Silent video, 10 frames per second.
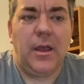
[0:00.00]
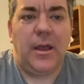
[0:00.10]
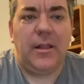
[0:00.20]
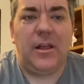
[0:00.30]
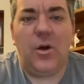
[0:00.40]

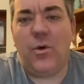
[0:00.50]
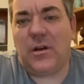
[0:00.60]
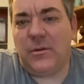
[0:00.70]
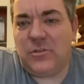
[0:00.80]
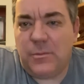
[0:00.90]
Hello,
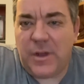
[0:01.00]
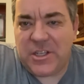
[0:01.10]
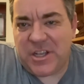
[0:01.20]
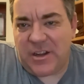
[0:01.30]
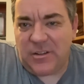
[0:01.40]
welcome to my
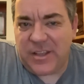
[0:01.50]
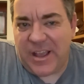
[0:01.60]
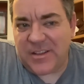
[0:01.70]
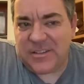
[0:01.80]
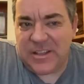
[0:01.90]
channel,
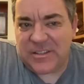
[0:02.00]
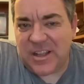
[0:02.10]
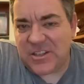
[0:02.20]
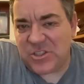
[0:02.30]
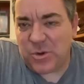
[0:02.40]
KC
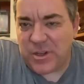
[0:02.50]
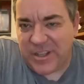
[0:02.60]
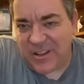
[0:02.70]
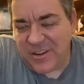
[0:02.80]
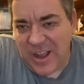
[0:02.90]
Sledge
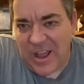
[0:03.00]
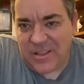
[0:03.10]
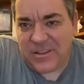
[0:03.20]
Storyteller.